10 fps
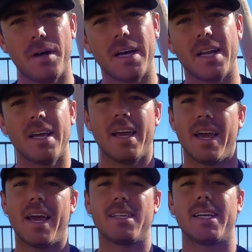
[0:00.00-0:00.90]
But
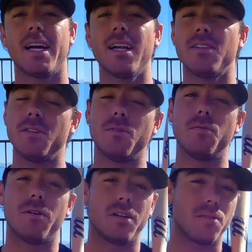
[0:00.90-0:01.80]
as I got
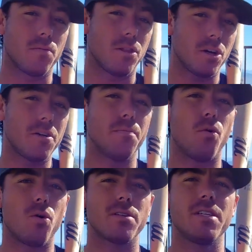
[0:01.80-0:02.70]
to learn
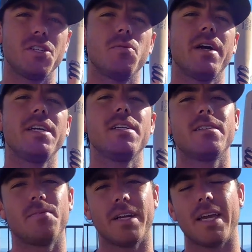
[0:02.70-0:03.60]
more
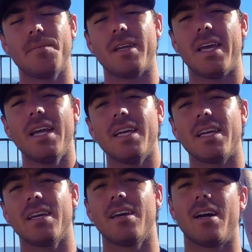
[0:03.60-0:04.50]
situations when it came to
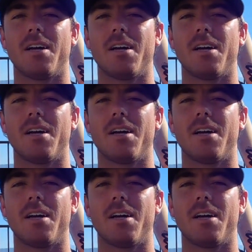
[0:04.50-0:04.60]
hitting,